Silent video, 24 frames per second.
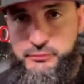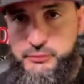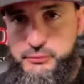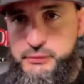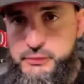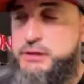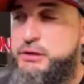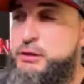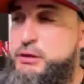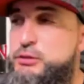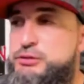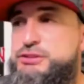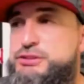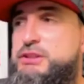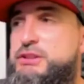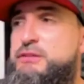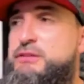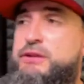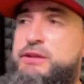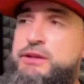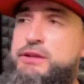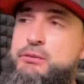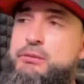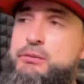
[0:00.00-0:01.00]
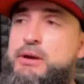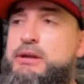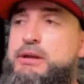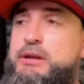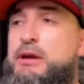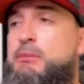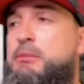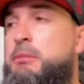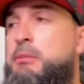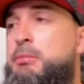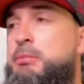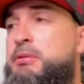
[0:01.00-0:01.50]
you'll see the video right now.
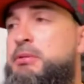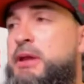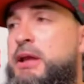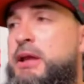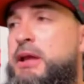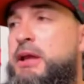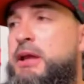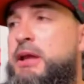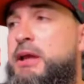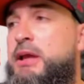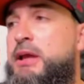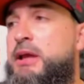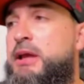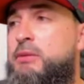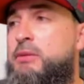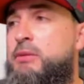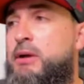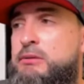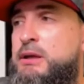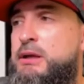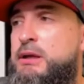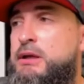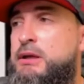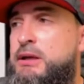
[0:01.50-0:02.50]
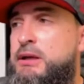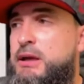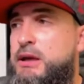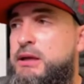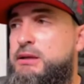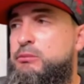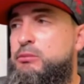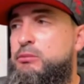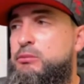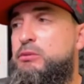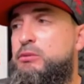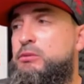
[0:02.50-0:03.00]
I'm gonna play it right now, and
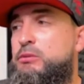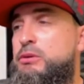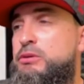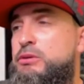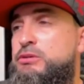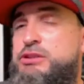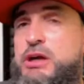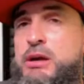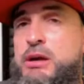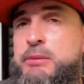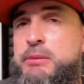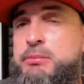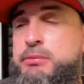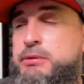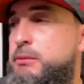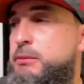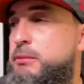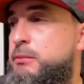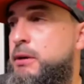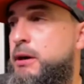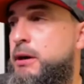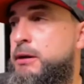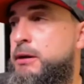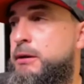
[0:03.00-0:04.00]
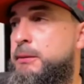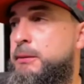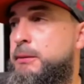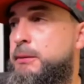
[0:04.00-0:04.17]
then we'll chop it up about it.